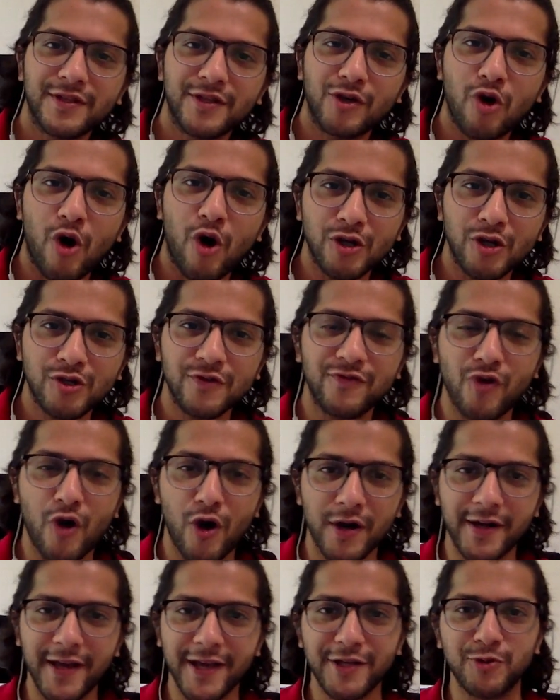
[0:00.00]
of the cost of
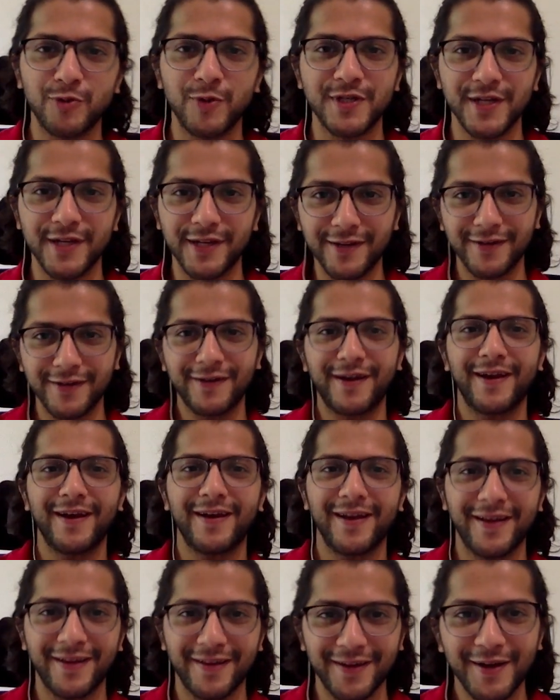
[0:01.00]
context switching, right?
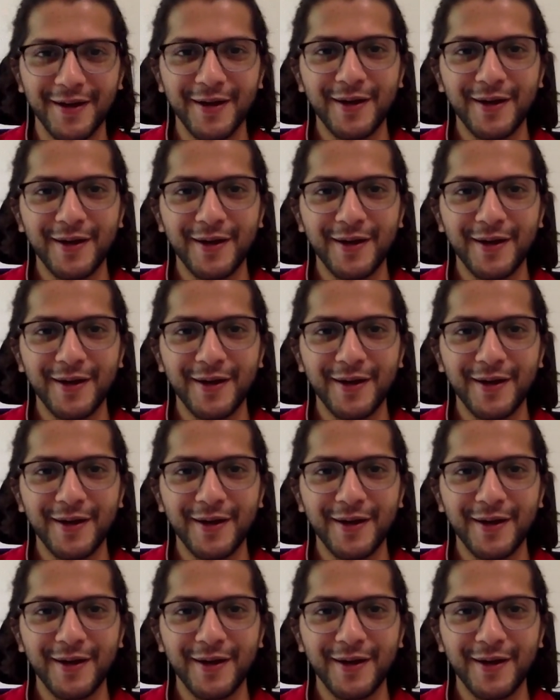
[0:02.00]
Like